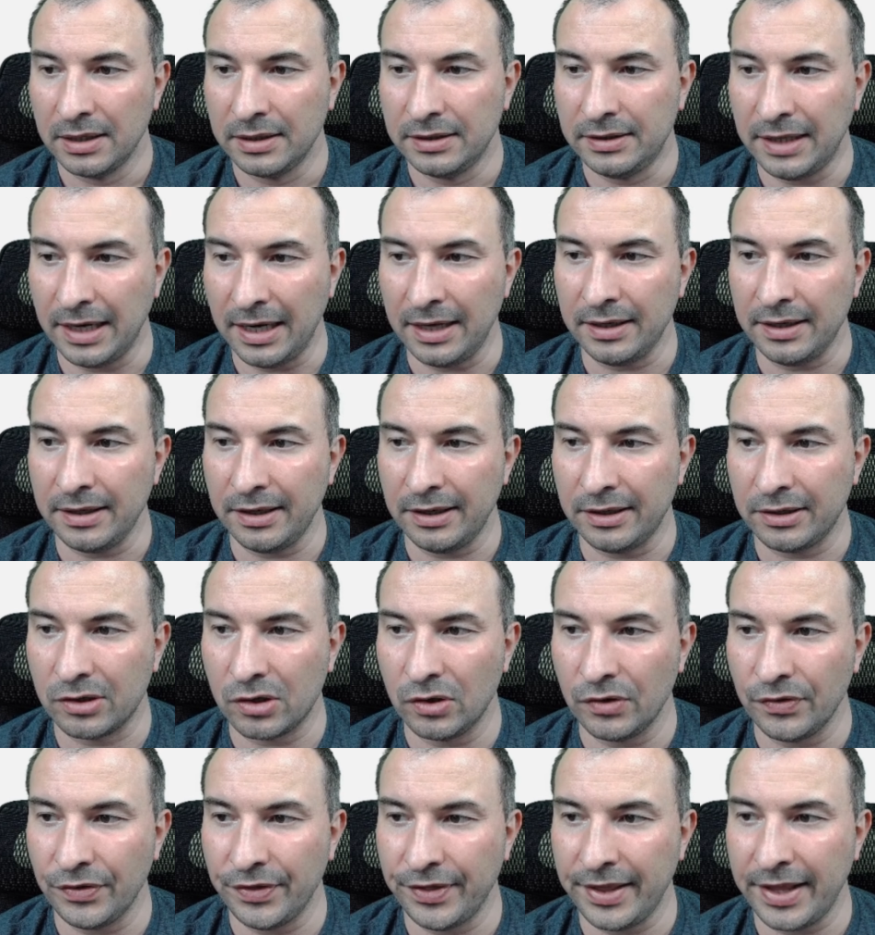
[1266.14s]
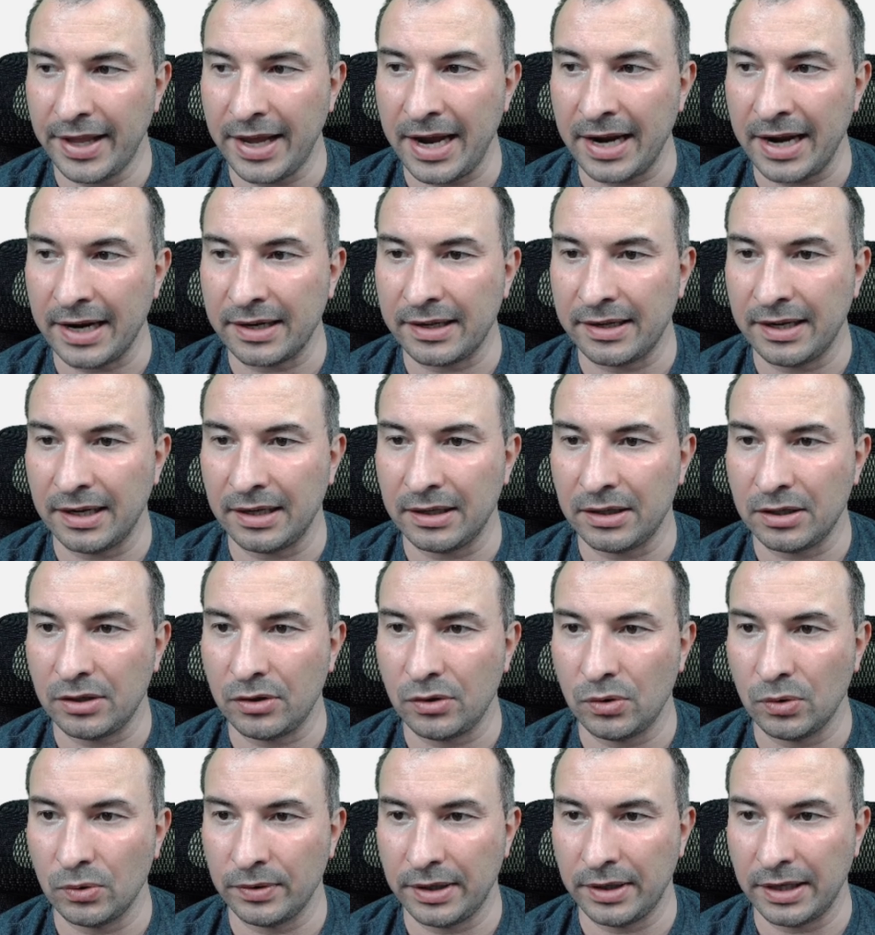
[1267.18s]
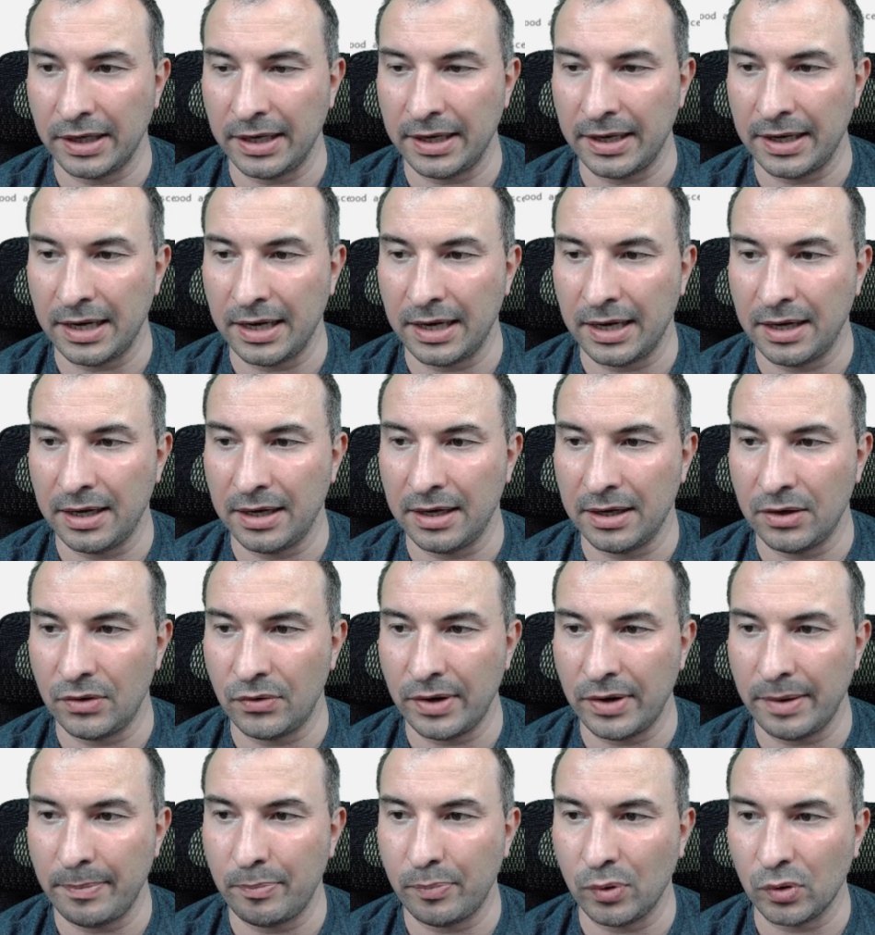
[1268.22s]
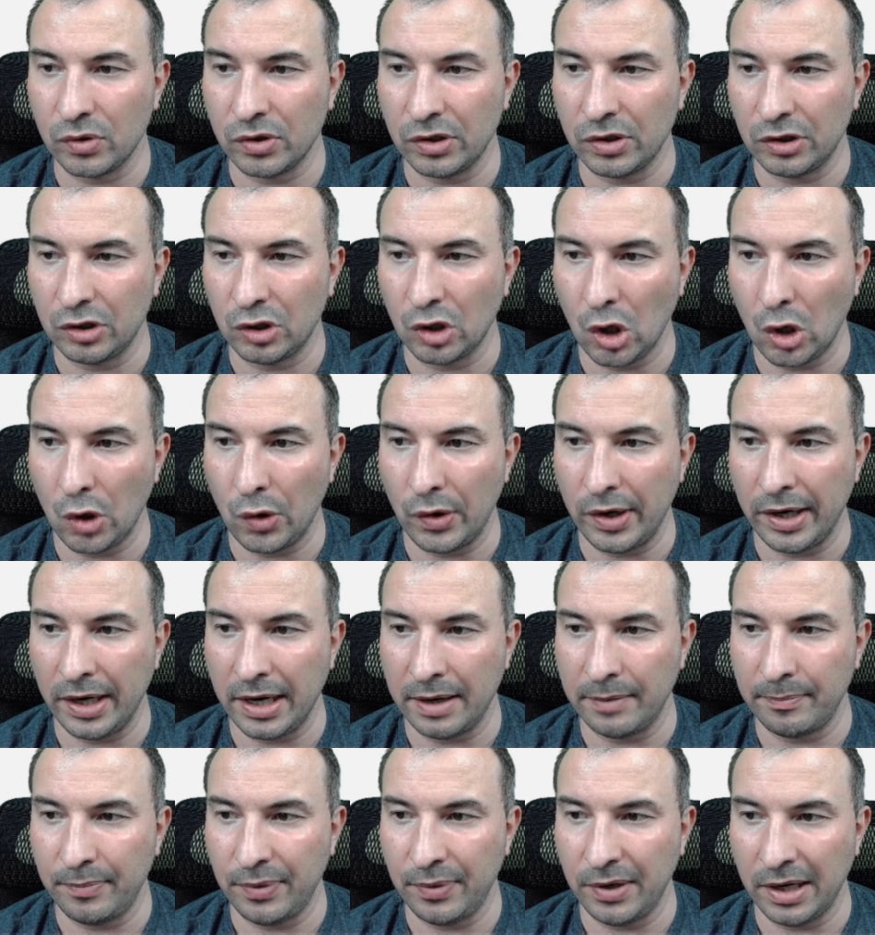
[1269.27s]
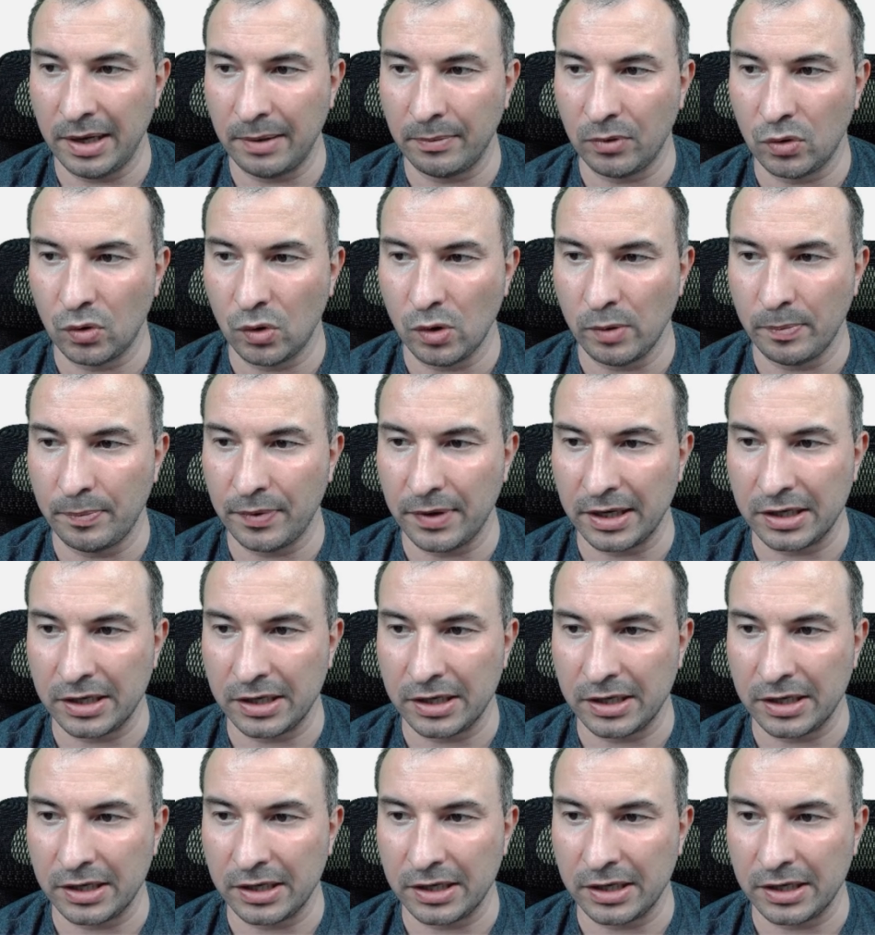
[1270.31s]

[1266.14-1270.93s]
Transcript: Then it connected to the repository npm group.